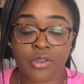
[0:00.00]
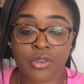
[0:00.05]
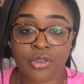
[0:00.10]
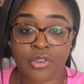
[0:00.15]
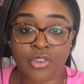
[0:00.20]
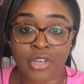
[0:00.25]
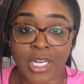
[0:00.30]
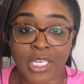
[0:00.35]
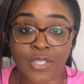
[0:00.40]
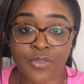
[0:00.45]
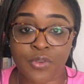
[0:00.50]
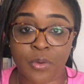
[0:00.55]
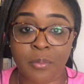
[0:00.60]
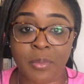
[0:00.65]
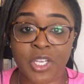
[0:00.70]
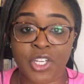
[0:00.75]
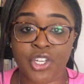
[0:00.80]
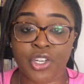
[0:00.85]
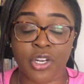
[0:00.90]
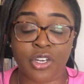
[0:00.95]

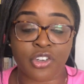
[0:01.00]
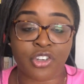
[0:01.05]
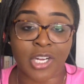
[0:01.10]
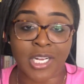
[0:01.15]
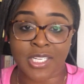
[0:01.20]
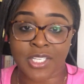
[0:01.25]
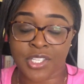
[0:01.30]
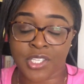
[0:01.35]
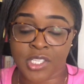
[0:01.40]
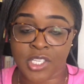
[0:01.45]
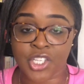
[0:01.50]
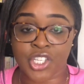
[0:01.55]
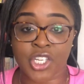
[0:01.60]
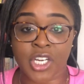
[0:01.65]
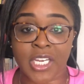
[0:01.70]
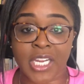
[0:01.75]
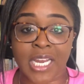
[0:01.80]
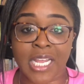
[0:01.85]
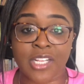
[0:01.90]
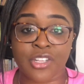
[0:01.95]
transformation,
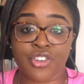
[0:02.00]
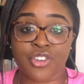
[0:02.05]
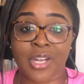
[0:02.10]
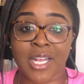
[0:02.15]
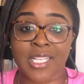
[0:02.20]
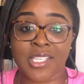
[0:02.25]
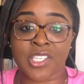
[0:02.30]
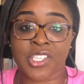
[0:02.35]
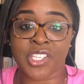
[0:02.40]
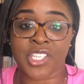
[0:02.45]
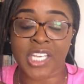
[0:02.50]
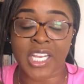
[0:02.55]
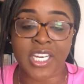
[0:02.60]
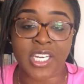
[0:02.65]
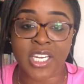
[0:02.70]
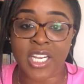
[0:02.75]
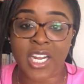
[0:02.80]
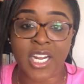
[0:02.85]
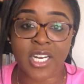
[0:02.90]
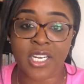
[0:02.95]
transitioning and
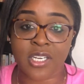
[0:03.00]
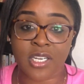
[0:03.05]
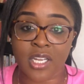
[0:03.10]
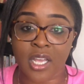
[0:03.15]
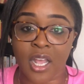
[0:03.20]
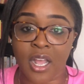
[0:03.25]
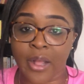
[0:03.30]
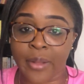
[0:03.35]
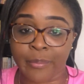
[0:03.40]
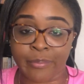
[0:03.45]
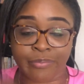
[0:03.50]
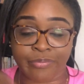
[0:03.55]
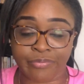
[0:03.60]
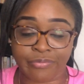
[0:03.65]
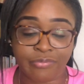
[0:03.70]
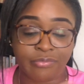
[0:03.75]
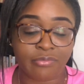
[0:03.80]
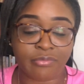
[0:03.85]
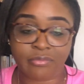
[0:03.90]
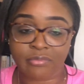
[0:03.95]
transgendered, um,
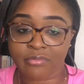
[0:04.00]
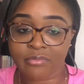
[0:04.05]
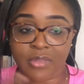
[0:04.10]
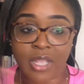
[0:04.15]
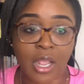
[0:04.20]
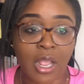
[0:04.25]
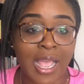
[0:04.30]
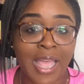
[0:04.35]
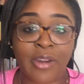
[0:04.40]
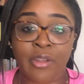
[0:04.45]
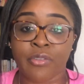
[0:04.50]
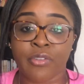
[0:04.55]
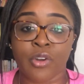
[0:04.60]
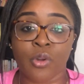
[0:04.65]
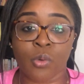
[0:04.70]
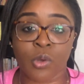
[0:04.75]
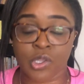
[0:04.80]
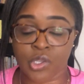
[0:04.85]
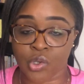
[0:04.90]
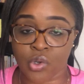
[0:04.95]
I don't even know
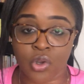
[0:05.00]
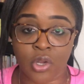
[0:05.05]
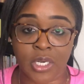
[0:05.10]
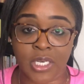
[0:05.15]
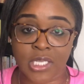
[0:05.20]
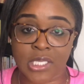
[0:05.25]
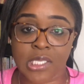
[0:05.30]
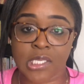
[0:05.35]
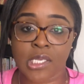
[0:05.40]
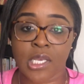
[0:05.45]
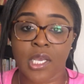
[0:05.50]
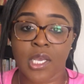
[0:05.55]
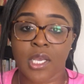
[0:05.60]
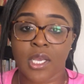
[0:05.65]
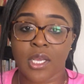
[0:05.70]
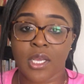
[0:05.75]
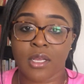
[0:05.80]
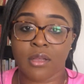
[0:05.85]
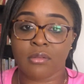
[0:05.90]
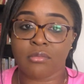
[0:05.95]
what to call it.
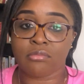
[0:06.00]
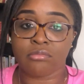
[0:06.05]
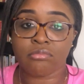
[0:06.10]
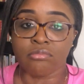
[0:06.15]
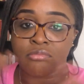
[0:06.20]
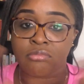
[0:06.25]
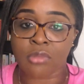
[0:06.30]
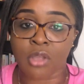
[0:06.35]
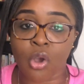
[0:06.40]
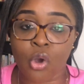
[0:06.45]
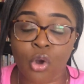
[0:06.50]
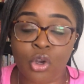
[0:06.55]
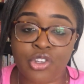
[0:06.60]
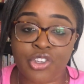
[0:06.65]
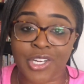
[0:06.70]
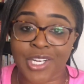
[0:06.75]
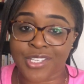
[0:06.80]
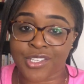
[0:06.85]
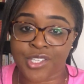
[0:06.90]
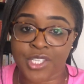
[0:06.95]
The whole
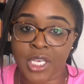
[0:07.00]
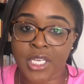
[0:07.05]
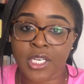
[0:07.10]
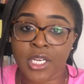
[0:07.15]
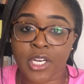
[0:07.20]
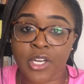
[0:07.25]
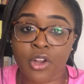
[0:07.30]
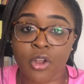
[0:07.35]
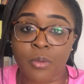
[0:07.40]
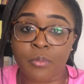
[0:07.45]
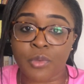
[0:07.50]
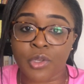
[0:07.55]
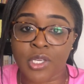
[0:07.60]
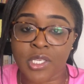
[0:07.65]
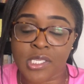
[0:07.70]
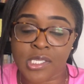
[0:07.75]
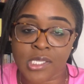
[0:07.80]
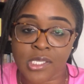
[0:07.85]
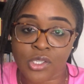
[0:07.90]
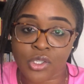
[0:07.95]
transgendered
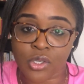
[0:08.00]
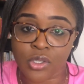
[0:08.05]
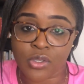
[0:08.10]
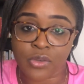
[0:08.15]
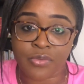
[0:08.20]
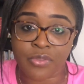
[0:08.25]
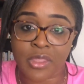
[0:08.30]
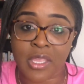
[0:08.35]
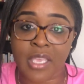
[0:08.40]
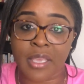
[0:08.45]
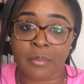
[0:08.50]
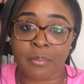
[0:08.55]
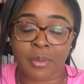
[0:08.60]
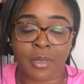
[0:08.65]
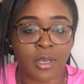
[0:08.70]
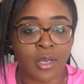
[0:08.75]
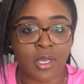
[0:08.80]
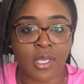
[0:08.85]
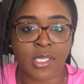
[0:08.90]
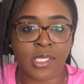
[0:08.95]
community sort of thing,
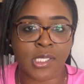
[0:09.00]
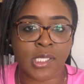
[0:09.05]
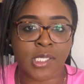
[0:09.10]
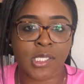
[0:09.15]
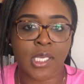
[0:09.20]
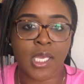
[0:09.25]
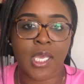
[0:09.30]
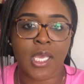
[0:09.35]
because